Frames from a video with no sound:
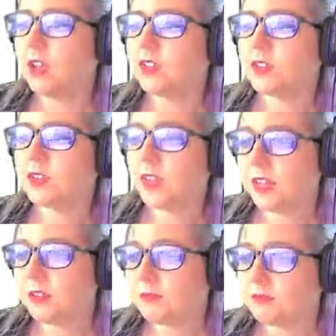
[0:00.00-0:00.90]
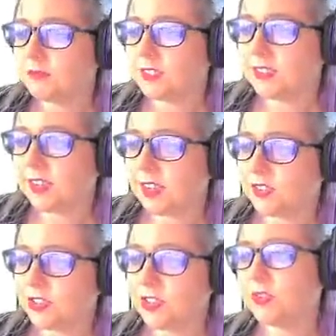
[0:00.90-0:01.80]
So then,
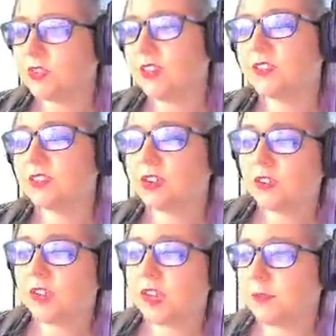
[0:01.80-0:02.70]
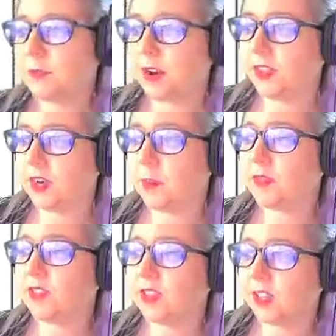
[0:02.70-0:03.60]
task 2 said to circle and compare the
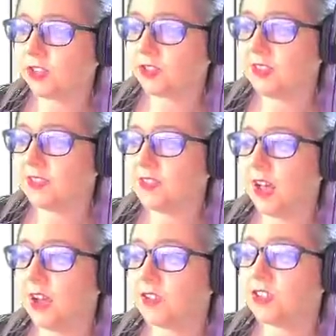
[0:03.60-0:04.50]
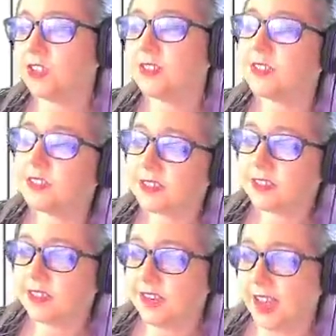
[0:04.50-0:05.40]
number of electrons in the oxygen 16